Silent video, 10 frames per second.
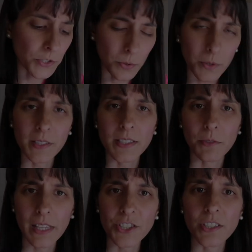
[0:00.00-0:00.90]
in Taurus in
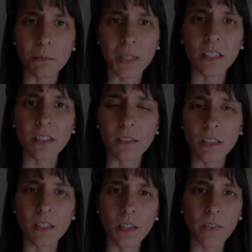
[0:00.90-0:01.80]
relation to money, to
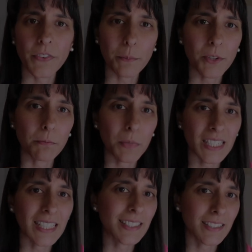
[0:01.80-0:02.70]
look at the concept of
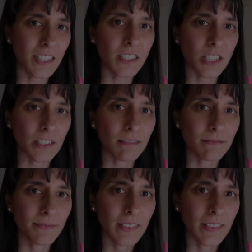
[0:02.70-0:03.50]
money addiction.